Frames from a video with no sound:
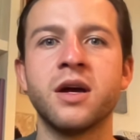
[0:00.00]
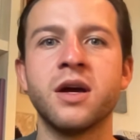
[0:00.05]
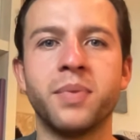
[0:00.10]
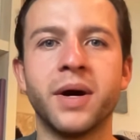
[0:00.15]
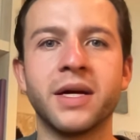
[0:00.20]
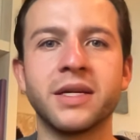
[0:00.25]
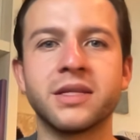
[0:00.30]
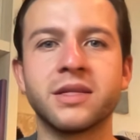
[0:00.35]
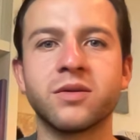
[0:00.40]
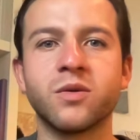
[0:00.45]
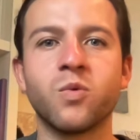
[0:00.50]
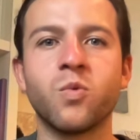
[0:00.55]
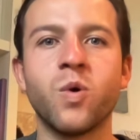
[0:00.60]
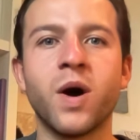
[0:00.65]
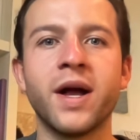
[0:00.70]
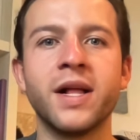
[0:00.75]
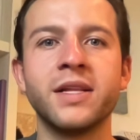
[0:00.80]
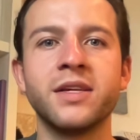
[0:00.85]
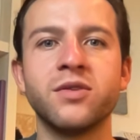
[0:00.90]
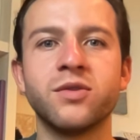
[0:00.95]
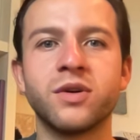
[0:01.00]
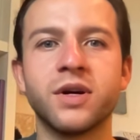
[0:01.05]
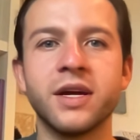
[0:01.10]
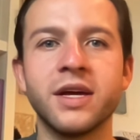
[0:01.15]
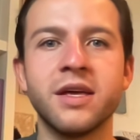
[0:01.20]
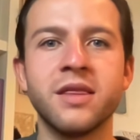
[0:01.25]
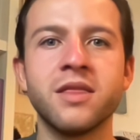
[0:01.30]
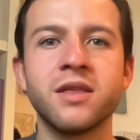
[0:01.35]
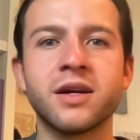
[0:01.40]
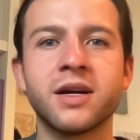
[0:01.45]
but while you're
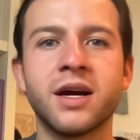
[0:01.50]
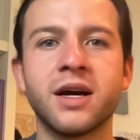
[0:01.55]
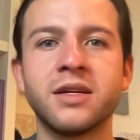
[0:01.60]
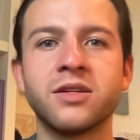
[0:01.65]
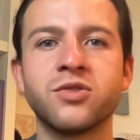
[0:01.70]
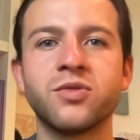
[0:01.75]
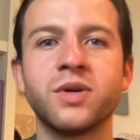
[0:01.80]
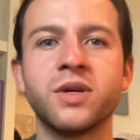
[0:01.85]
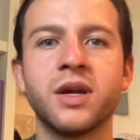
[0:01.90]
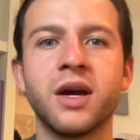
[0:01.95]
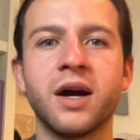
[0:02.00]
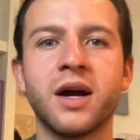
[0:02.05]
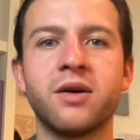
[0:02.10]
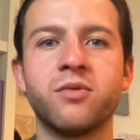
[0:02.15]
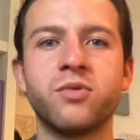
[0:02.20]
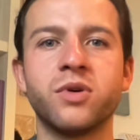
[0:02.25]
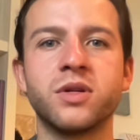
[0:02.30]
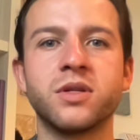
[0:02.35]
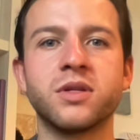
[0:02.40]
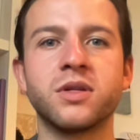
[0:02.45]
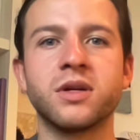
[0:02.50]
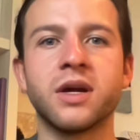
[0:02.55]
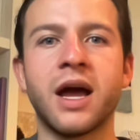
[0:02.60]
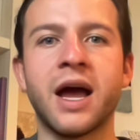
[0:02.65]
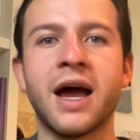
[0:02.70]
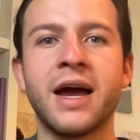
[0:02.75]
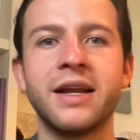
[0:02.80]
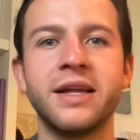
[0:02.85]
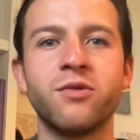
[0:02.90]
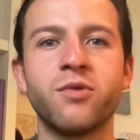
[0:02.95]
in the country, I would
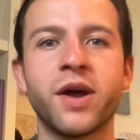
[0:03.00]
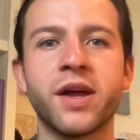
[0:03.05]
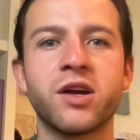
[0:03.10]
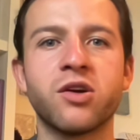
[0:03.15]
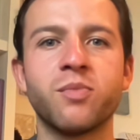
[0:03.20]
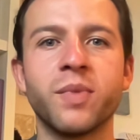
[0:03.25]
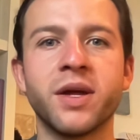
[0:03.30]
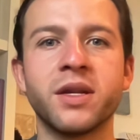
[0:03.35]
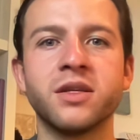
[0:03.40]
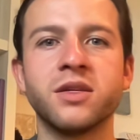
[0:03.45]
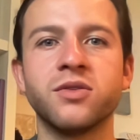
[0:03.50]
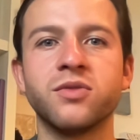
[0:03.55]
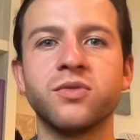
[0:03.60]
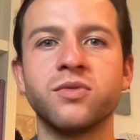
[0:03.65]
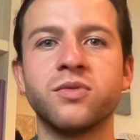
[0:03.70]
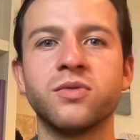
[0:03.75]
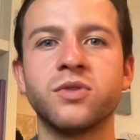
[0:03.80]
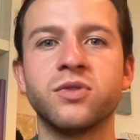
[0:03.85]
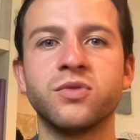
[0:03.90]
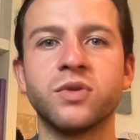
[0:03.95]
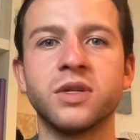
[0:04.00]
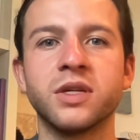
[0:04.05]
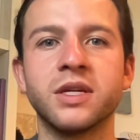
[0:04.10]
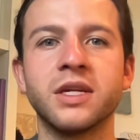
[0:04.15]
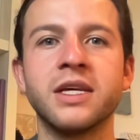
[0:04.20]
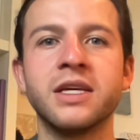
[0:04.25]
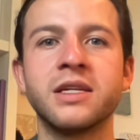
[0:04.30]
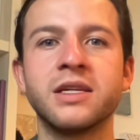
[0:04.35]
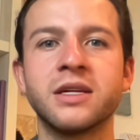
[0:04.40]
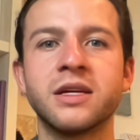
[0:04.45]
highly recommend you to
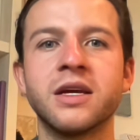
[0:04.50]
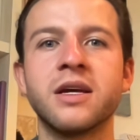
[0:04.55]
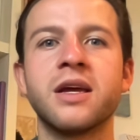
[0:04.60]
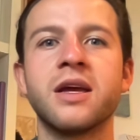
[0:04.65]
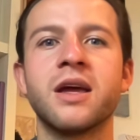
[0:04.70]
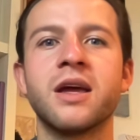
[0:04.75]
delete